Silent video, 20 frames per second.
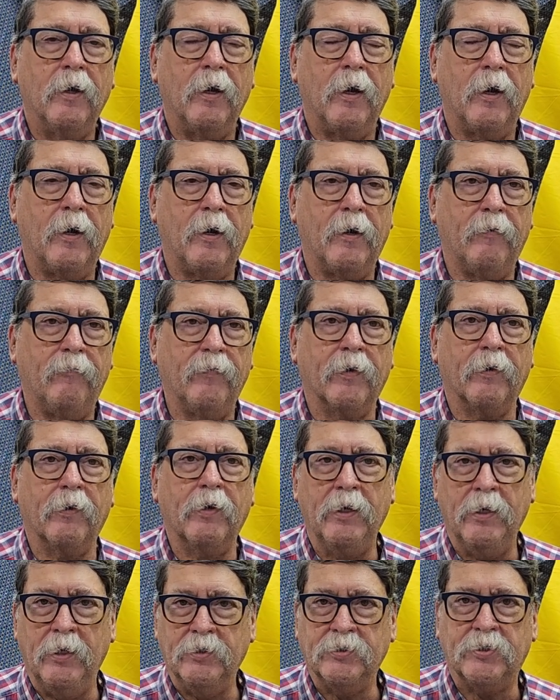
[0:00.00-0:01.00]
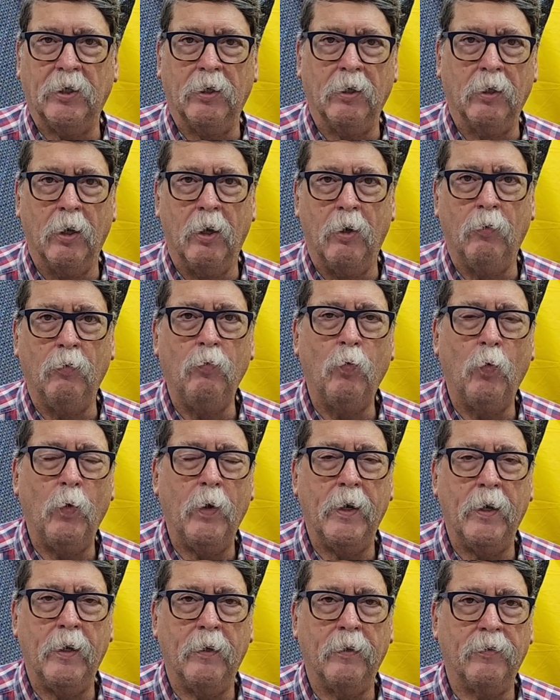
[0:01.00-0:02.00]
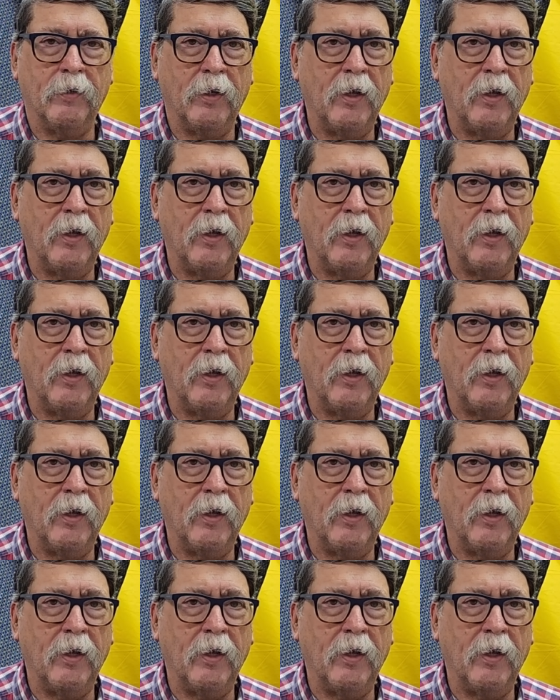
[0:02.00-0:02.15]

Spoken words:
very easy to load with,